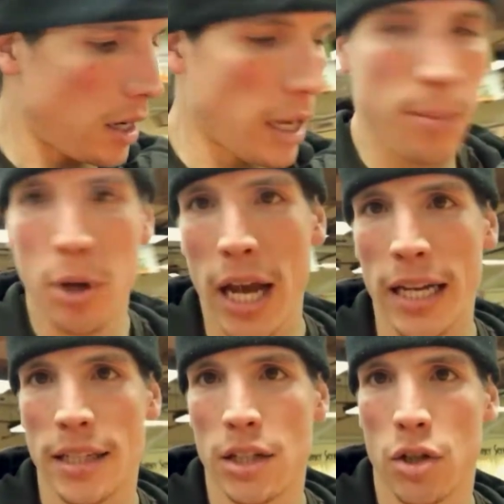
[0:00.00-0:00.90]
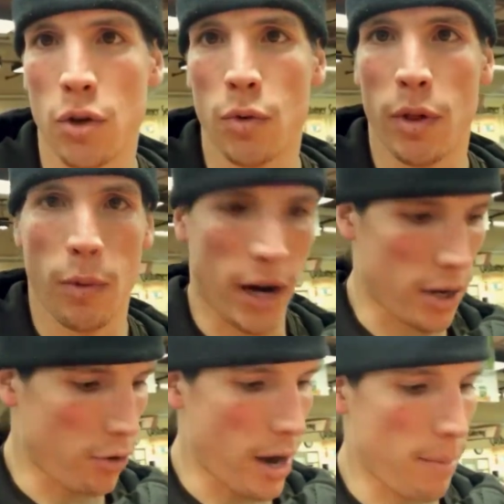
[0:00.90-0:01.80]
I'll keep you guys in tune with what
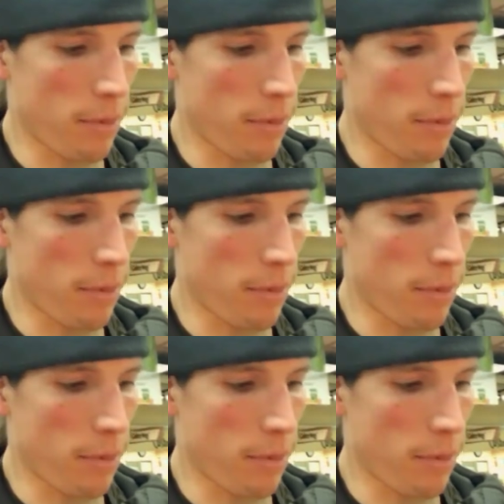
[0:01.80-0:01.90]
I grab